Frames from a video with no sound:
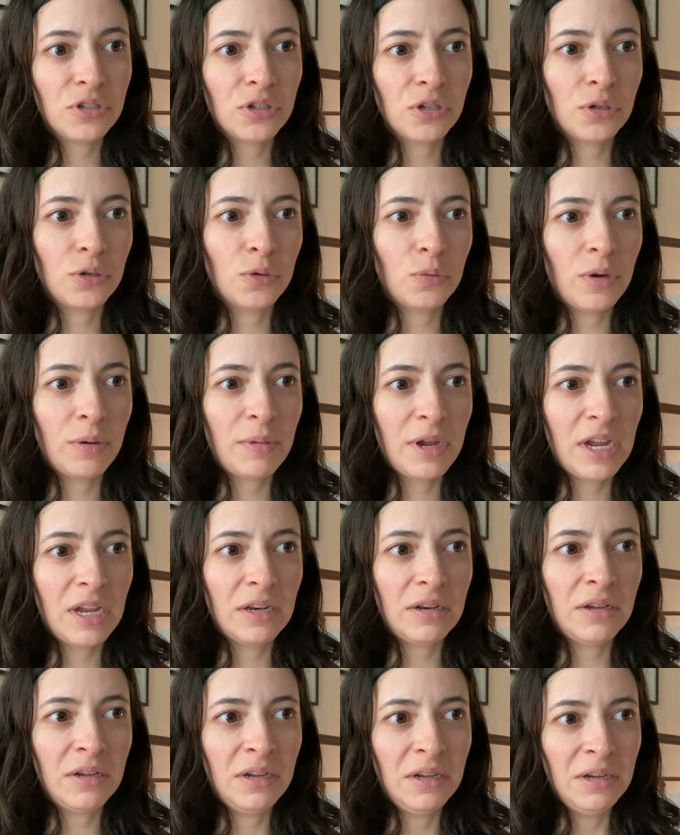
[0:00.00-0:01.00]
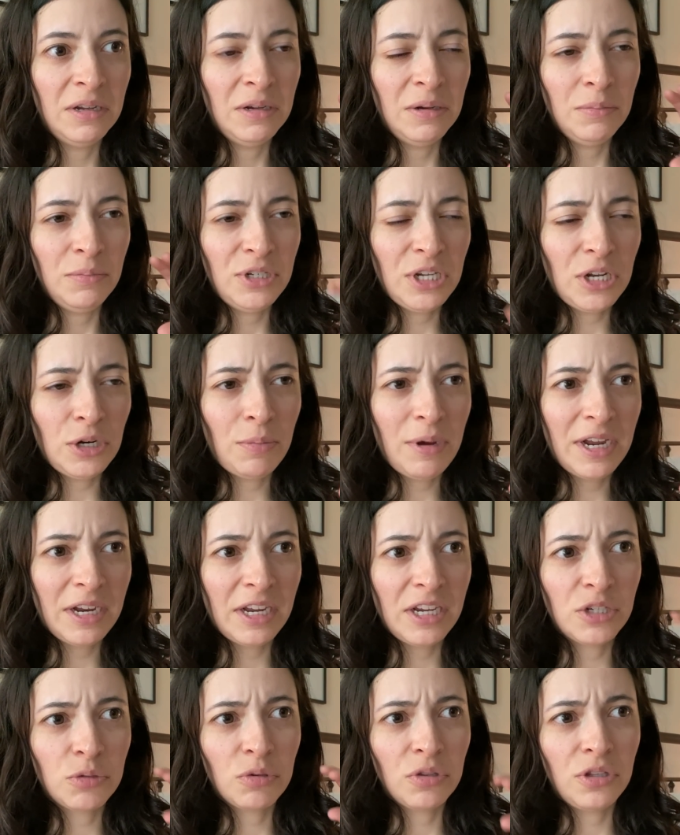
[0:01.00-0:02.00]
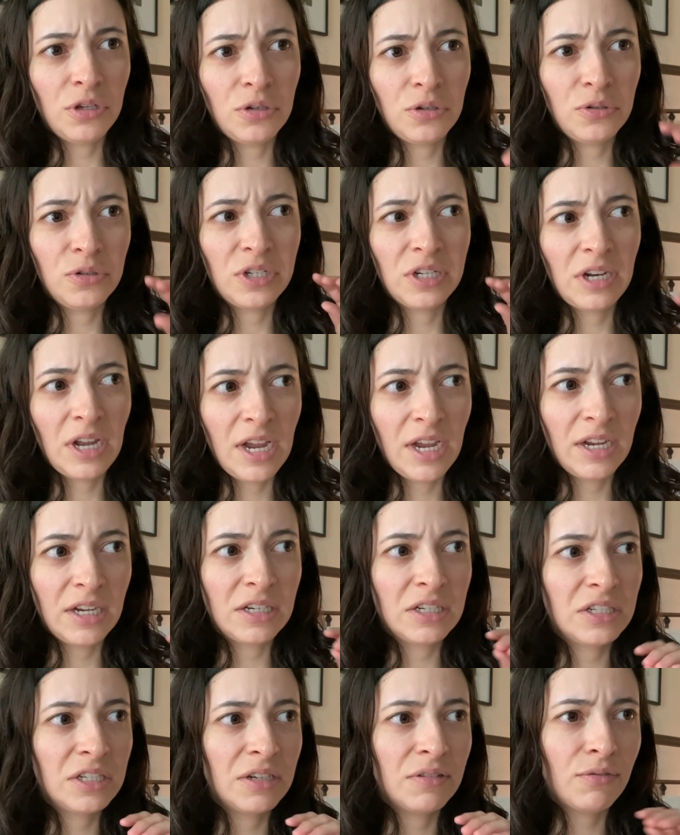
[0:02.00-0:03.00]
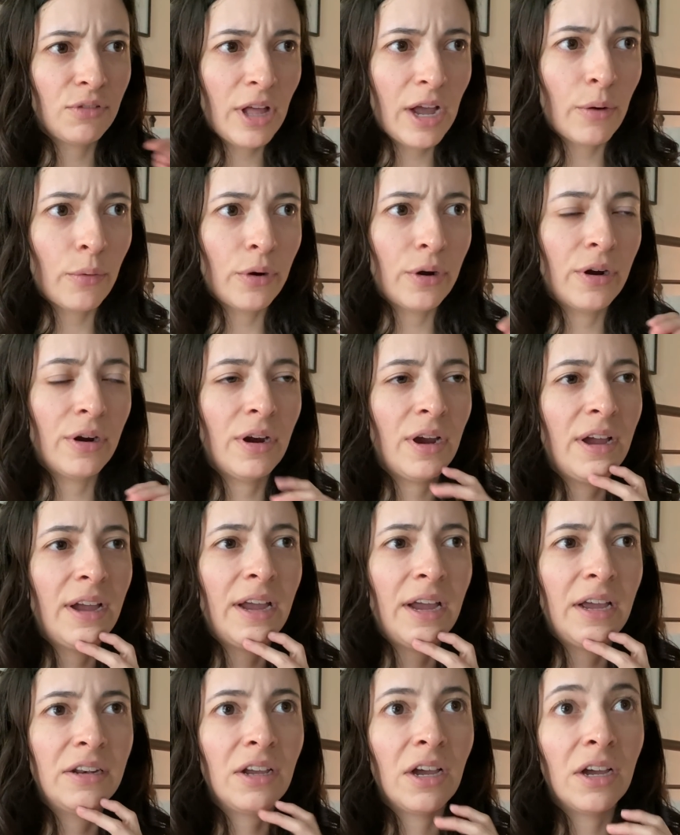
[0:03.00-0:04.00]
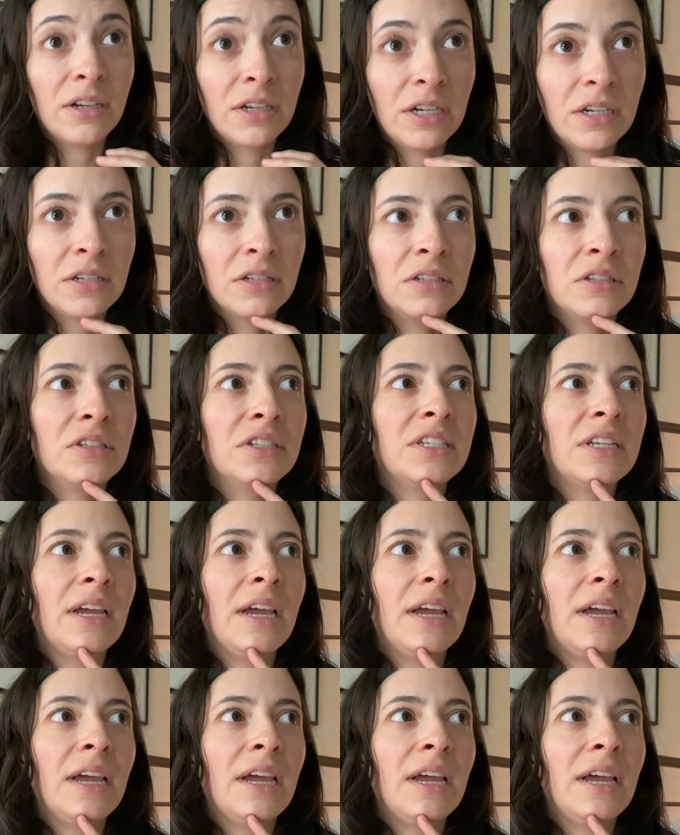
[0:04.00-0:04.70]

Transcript: So we made potato pancakes with those and eggs and flour and onions.